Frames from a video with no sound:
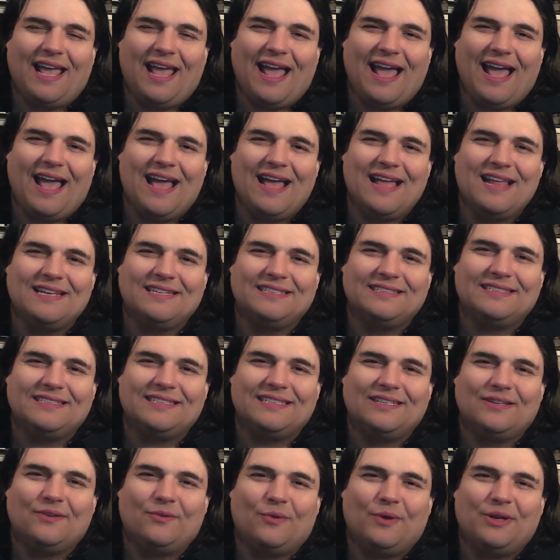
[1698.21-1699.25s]
and
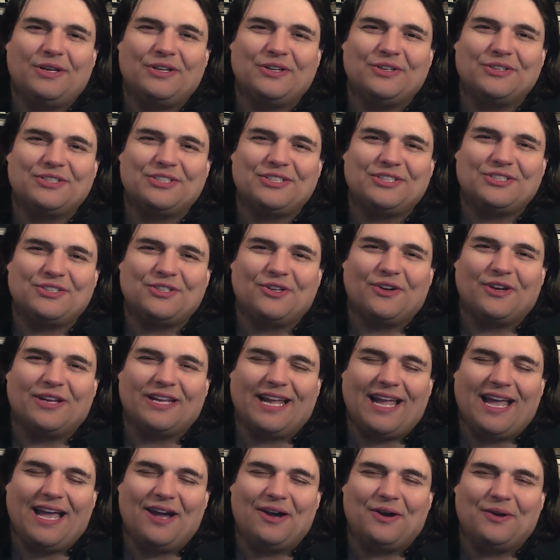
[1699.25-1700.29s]
when you're just
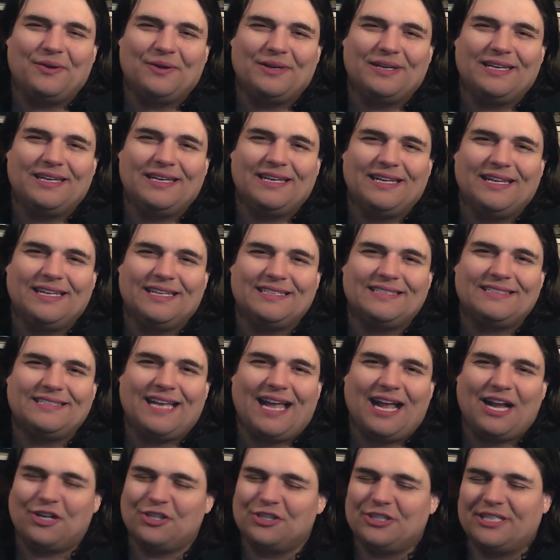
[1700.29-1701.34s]
starting out, it's
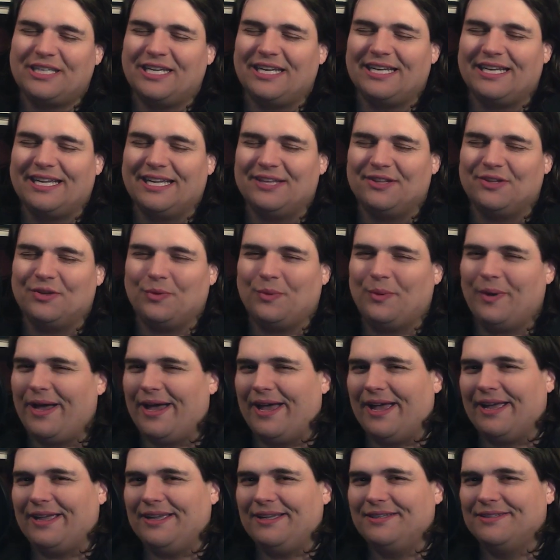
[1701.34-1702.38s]
actually going to get in the
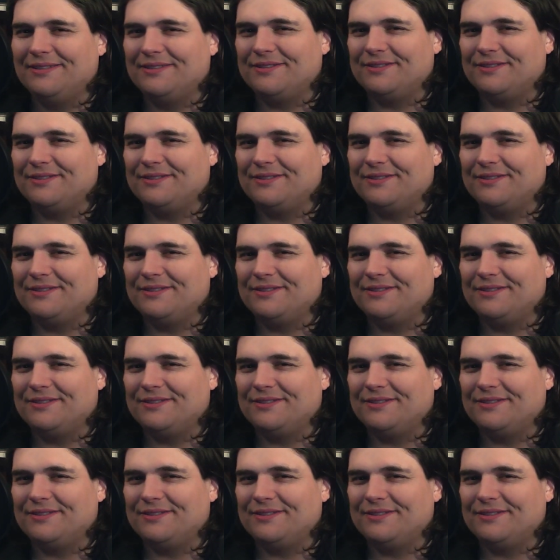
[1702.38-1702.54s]
way.